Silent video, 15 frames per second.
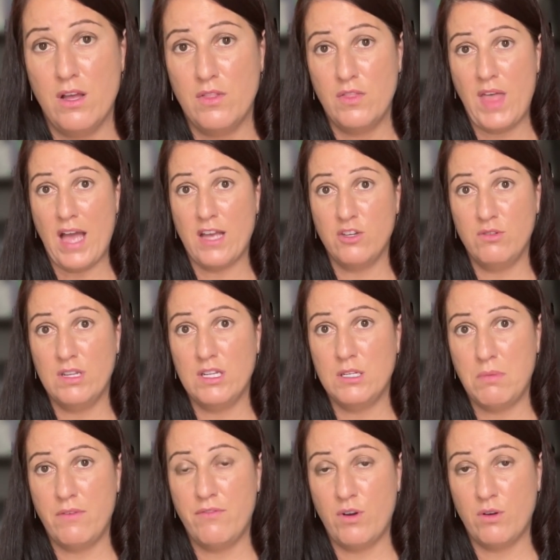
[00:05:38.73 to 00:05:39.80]
that you need to
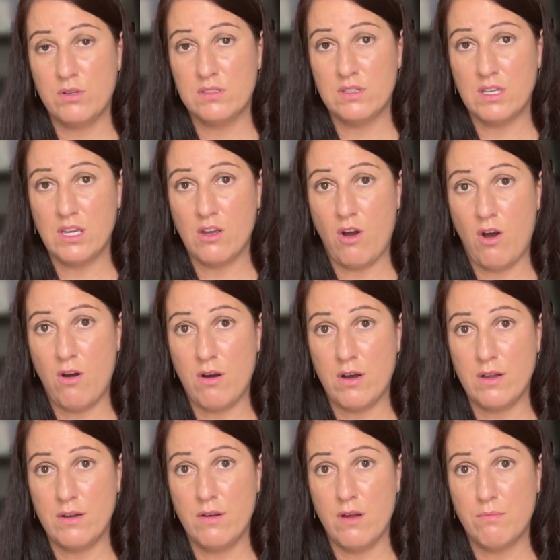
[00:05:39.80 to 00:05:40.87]
be focusing
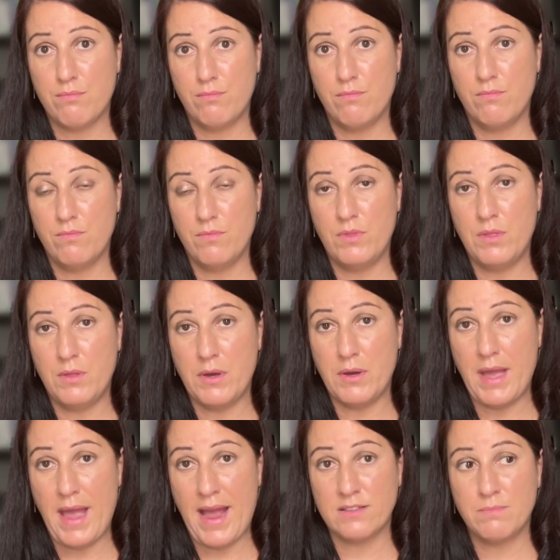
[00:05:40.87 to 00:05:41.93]
on
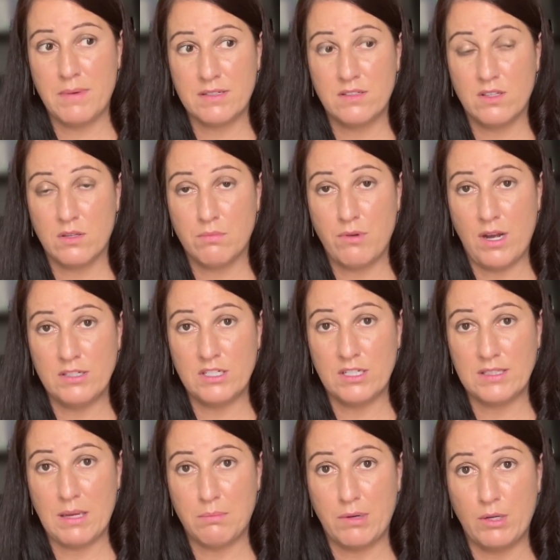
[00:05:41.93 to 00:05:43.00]
the aspects of the
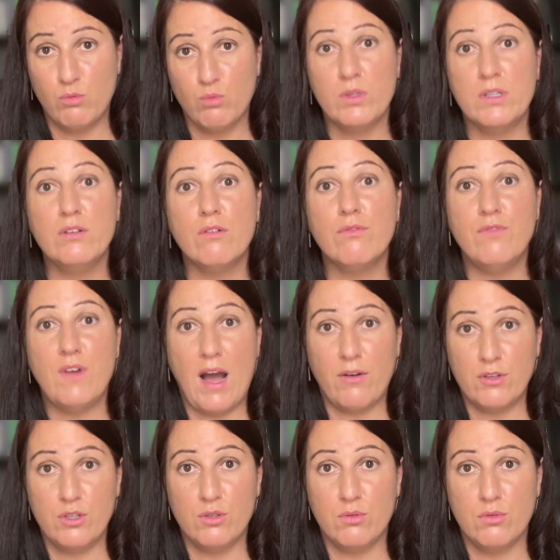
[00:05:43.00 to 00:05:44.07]
project that bring real
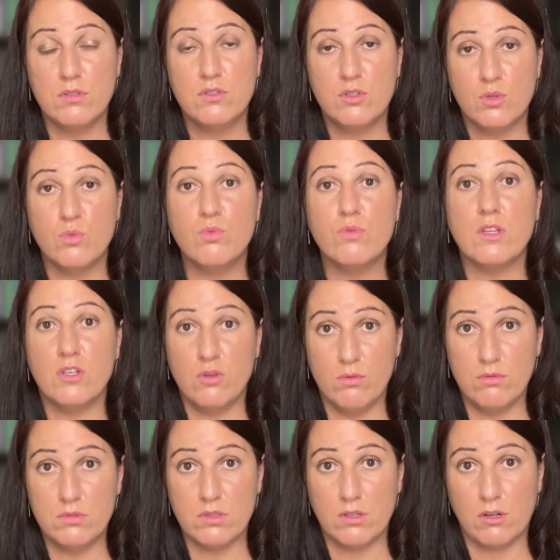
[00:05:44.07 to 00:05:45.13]
value to the
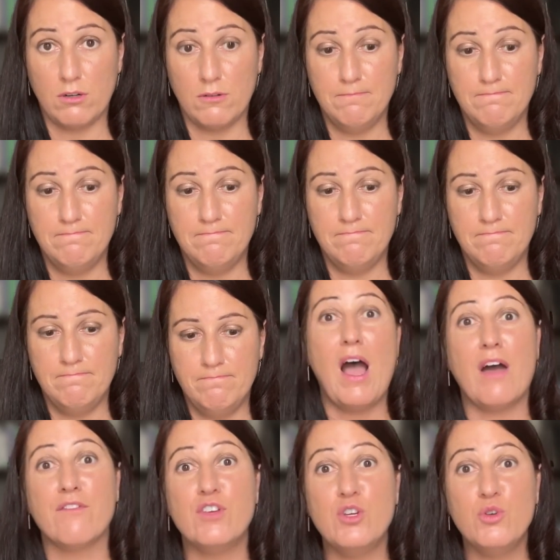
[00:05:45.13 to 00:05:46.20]
user.
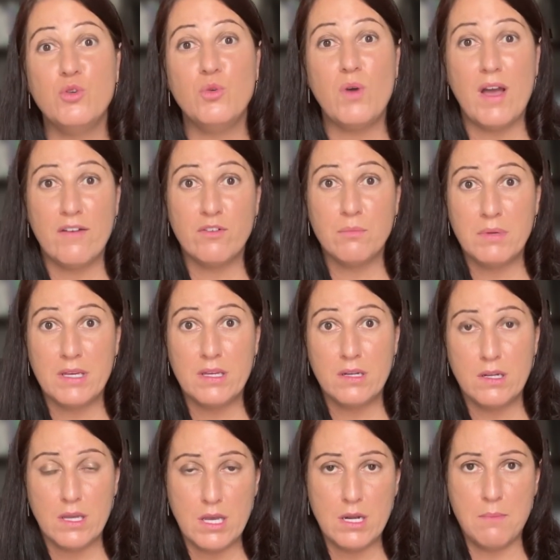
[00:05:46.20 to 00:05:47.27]
Have you ever
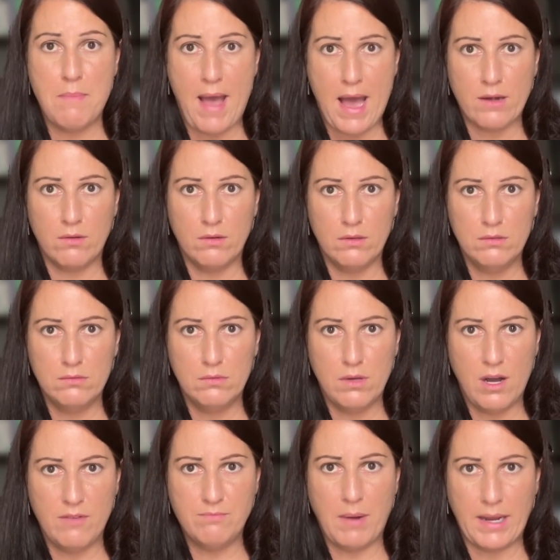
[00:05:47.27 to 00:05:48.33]
been in a battle
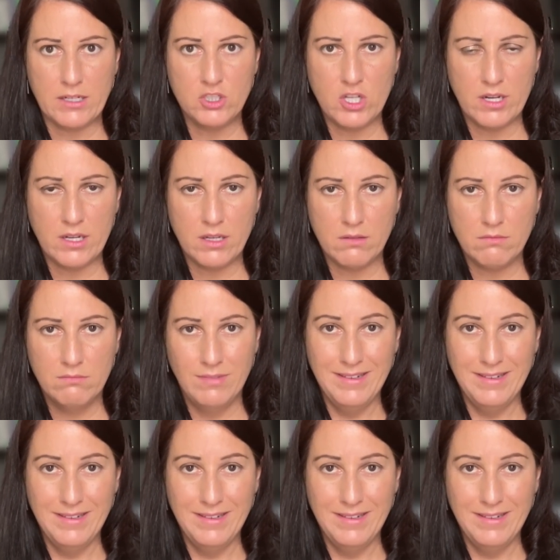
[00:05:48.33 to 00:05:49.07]
of bike shedding?